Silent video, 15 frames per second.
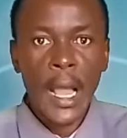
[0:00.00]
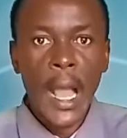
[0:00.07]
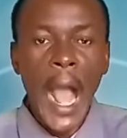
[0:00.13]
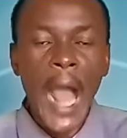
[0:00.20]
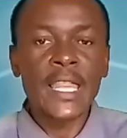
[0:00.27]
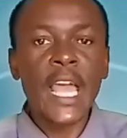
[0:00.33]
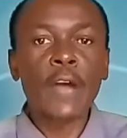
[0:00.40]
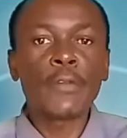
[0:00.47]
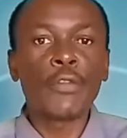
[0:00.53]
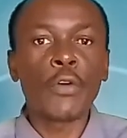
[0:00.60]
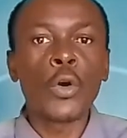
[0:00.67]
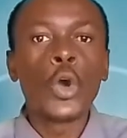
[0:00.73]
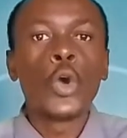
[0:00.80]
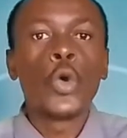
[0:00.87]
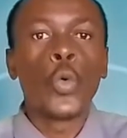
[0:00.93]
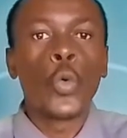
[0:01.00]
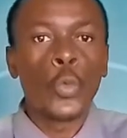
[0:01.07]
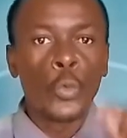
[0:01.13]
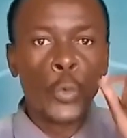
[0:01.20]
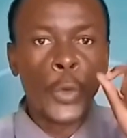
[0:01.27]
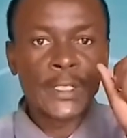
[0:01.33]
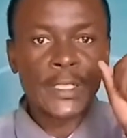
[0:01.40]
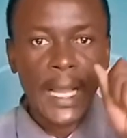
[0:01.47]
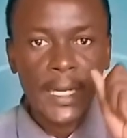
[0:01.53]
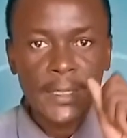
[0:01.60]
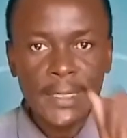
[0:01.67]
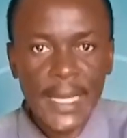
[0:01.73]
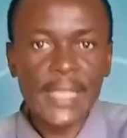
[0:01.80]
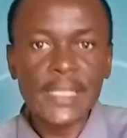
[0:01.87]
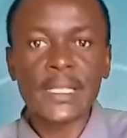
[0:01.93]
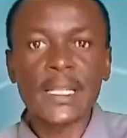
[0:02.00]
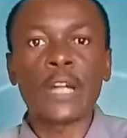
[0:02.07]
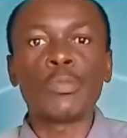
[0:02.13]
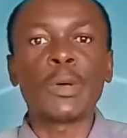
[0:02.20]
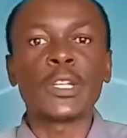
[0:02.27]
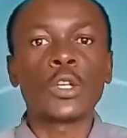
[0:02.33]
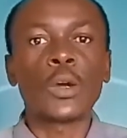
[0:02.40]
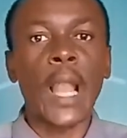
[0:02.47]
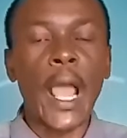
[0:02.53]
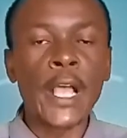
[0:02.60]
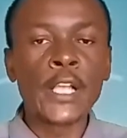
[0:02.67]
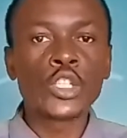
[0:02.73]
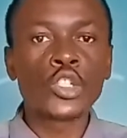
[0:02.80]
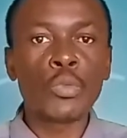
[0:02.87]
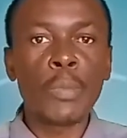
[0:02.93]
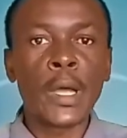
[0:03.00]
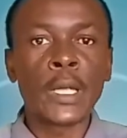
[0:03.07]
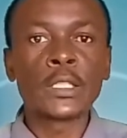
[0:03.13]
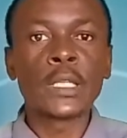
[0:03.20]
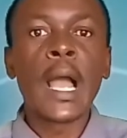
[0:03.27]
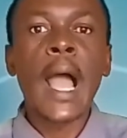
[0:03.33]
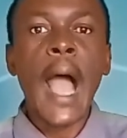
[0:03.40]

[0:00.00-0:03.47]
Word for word: And therefore, we shall test that particular instrument